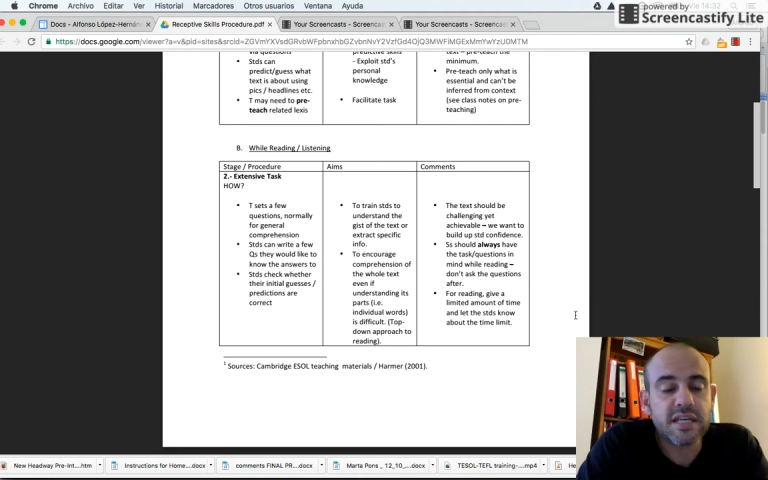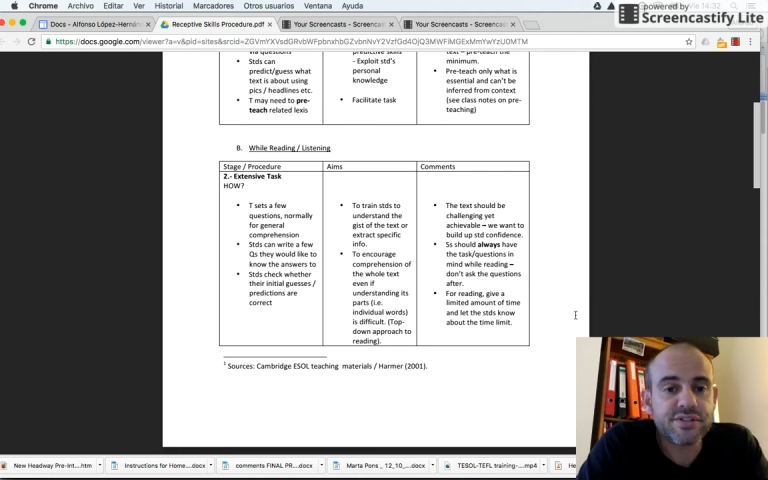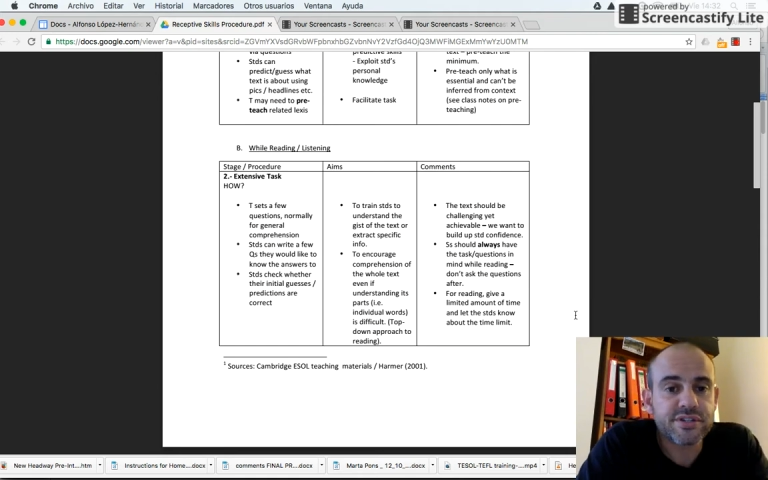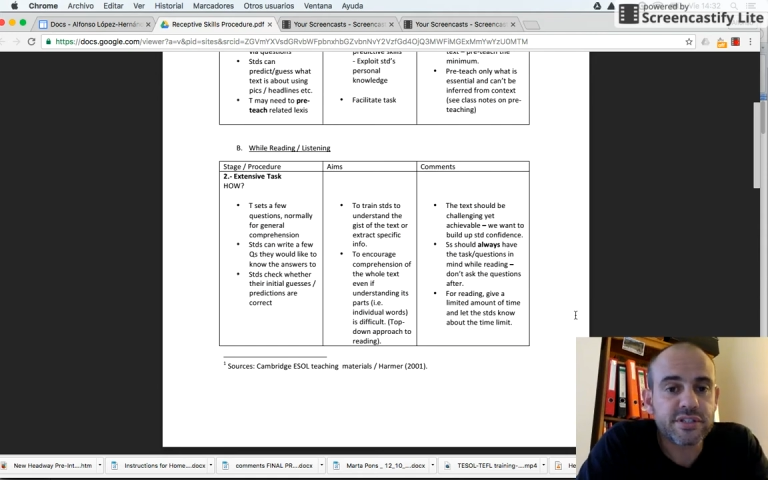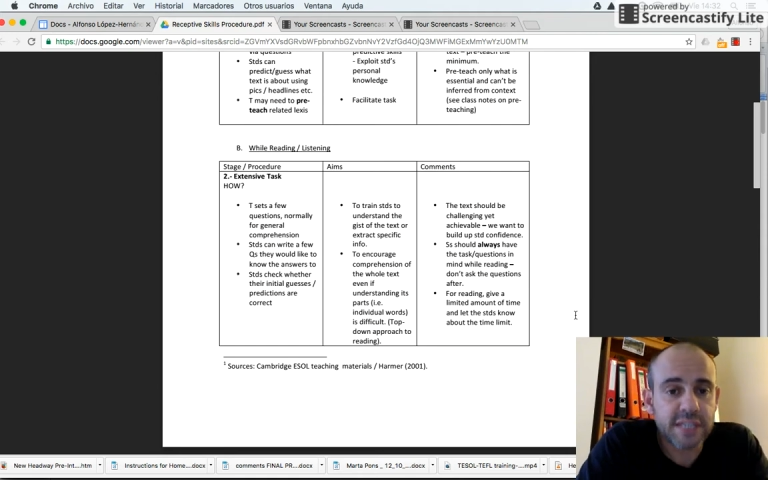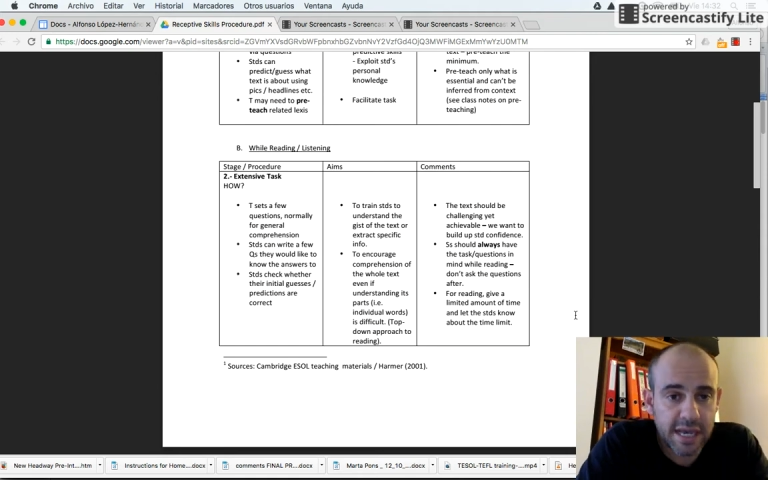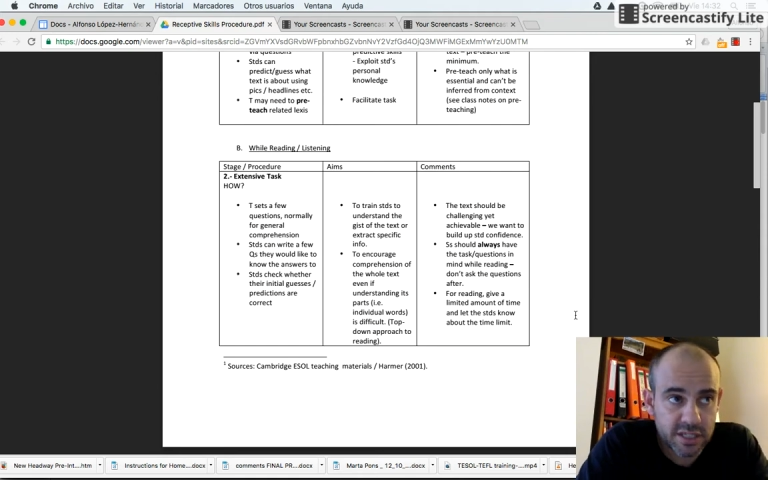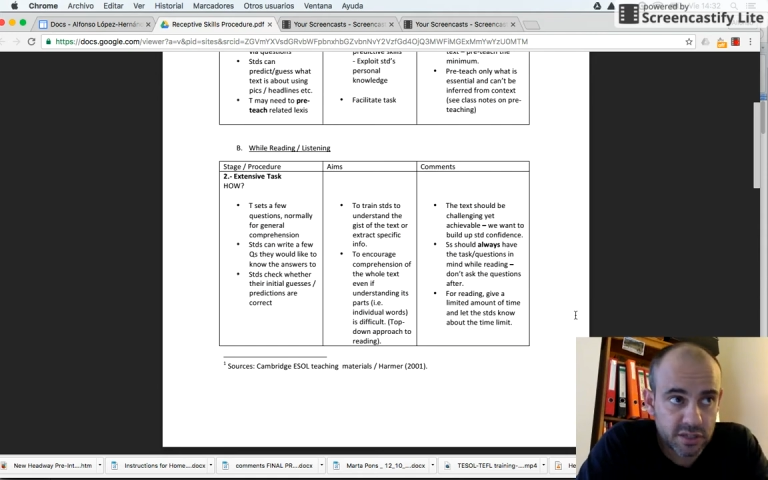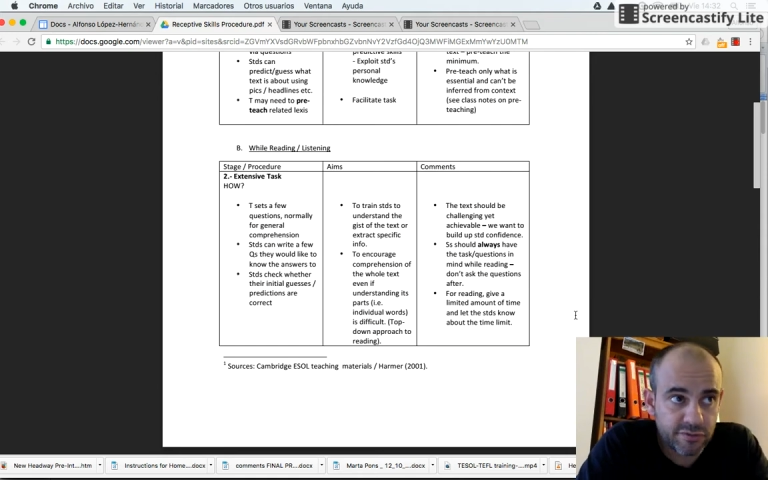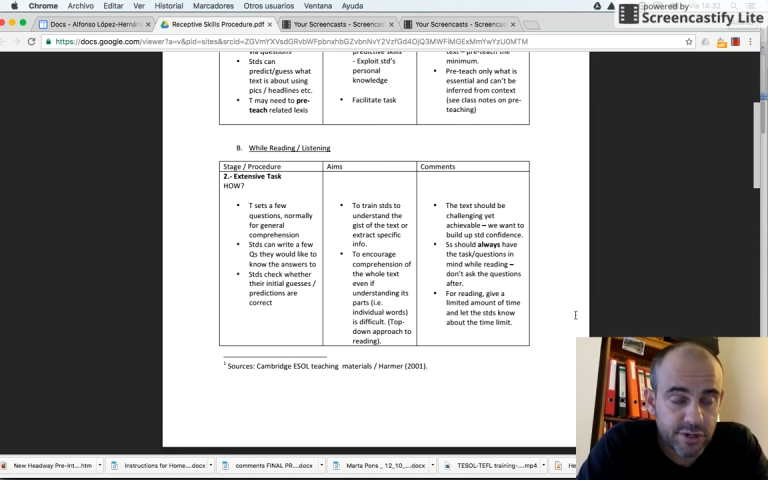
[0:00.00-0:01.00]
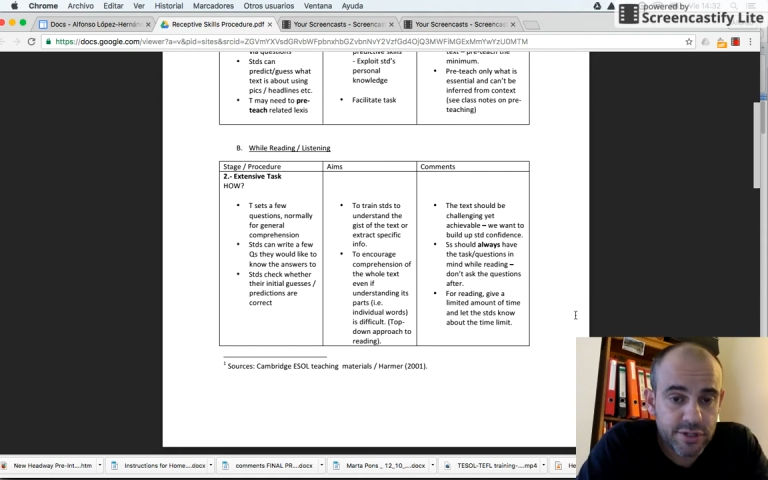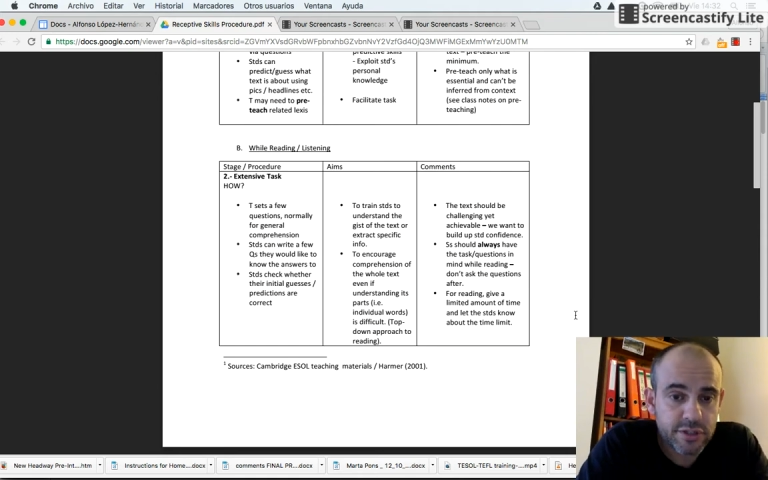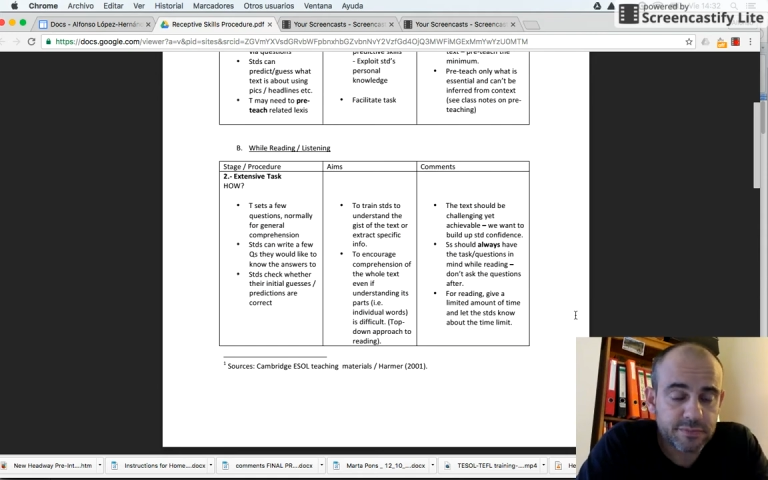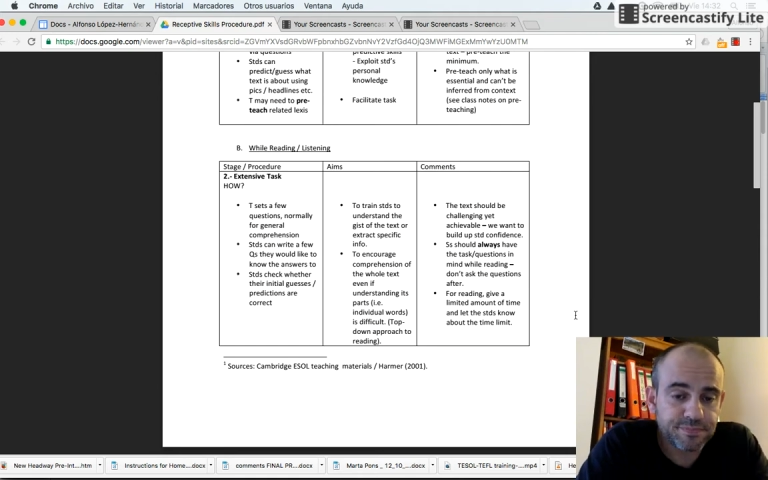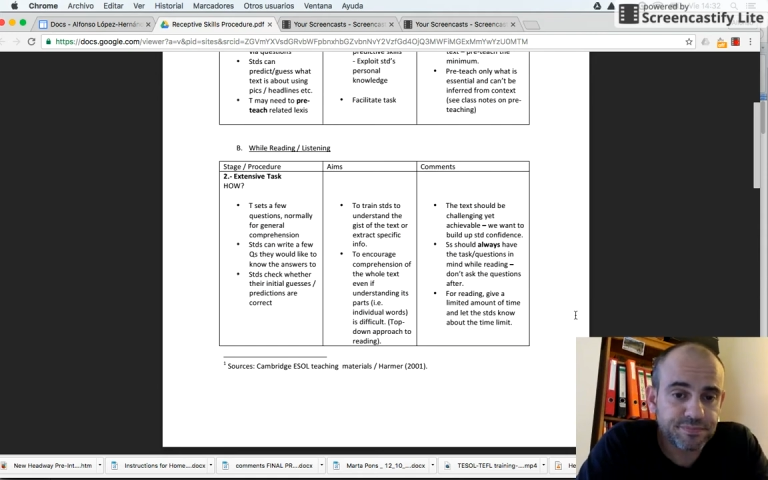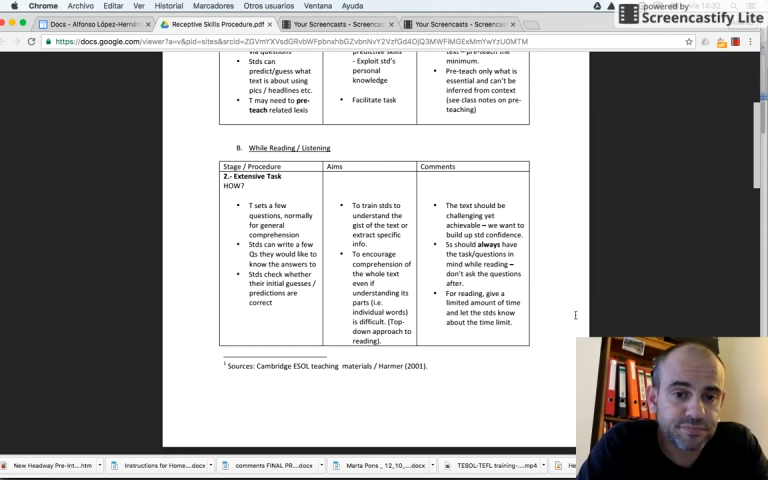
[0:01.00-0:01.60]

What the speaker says: easier task first,